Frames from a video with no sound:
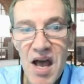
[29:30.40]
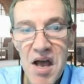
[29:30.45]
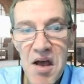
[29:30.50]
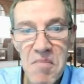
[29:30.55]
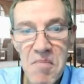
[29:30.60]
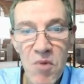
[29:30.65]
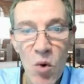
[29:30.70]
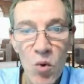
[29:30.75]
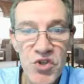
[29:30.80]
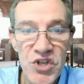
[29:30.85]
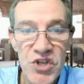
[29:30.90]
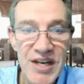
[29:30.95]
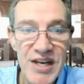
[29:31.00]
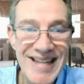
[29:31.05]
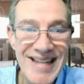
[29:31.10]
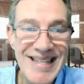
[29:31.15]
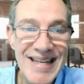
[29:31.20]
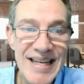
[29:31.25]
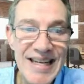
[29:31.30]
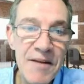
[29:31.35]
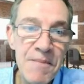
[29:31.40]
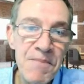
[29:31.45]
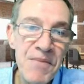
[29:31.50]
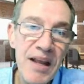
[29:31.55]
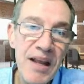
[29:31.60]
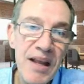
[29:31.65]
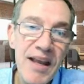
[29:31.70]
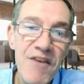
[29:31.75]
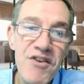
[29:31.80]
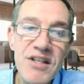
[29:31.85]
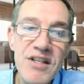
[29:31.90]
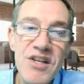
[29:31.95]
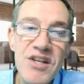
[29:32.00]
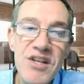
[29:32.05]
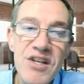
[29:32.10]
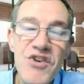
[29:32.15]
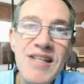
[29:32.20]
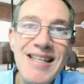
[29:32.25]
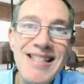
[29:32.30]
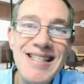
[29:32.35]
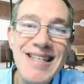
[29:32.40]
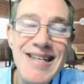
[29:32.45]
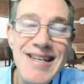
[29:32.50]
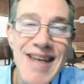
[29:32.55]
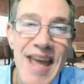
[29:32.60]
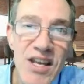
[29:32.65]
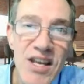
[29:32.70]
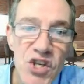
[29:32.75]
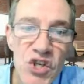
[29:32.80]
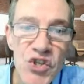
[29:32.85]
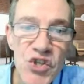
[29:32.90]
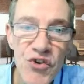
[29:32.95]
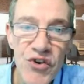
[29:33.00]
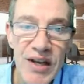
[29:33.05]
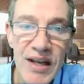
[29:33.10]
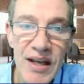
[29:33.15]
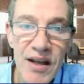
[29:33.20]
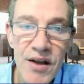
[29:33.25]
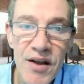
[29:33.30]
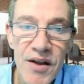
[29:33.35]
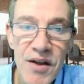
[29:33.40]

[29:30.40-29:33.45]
or genetic characteristics necessary